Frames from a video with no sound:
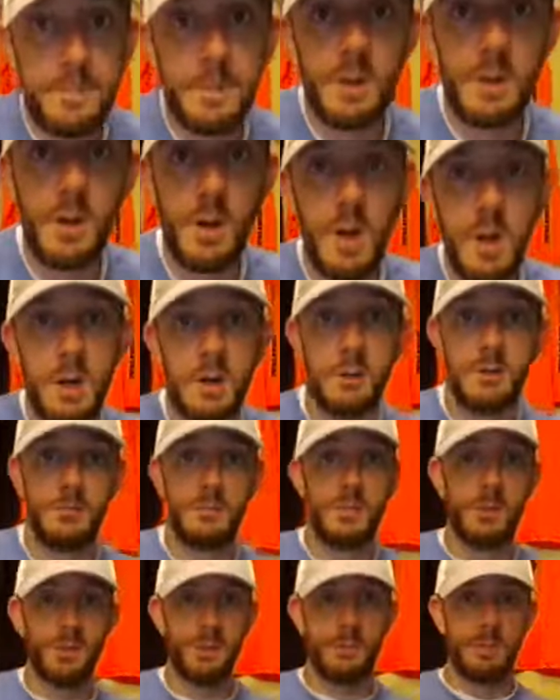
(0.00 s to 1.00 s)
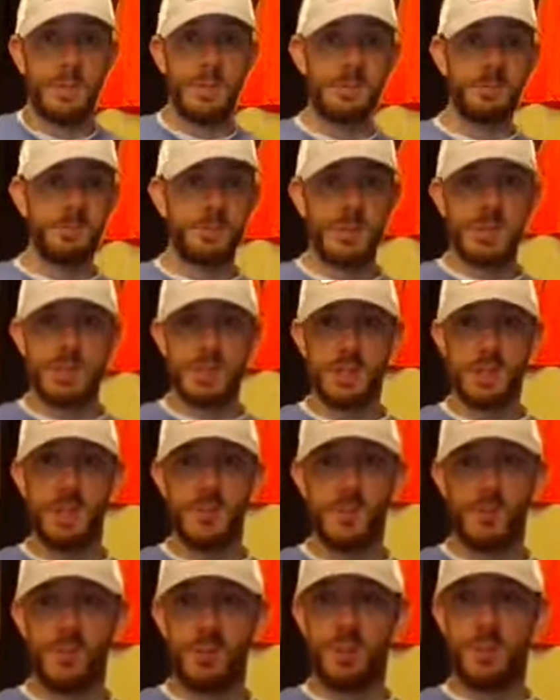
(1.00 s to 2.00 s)
Most of my information
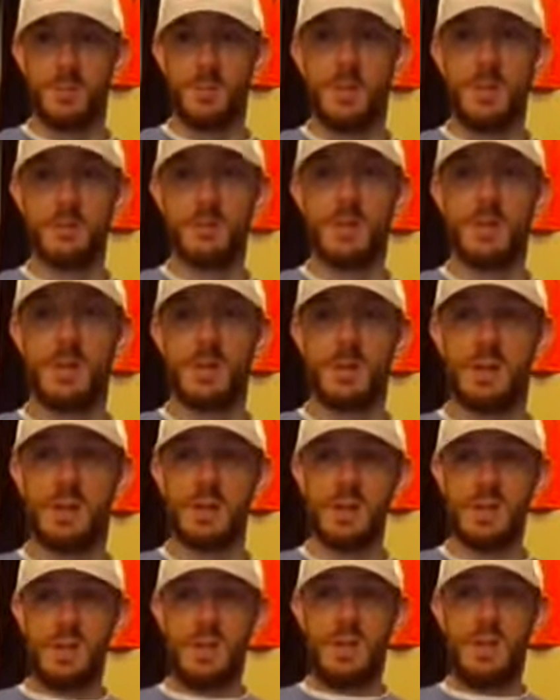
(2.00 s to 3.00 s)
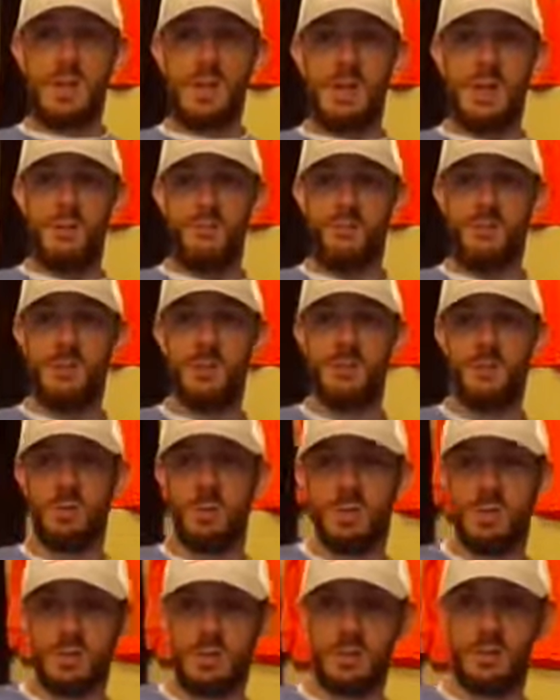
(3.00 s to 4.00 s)
comes from the people that I have fished
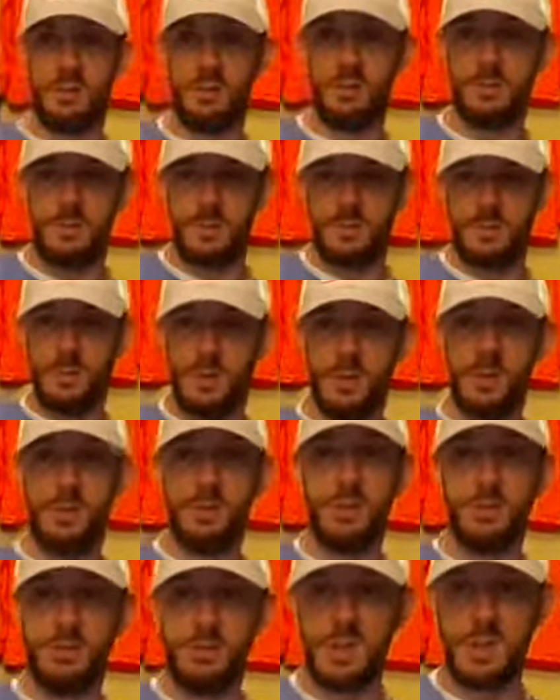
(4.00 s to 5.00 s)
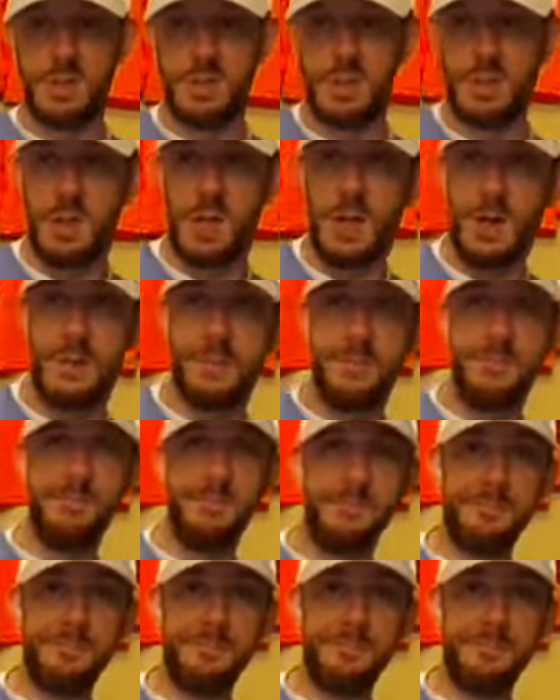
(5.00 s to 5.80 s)
with or from friends that fish it a lot,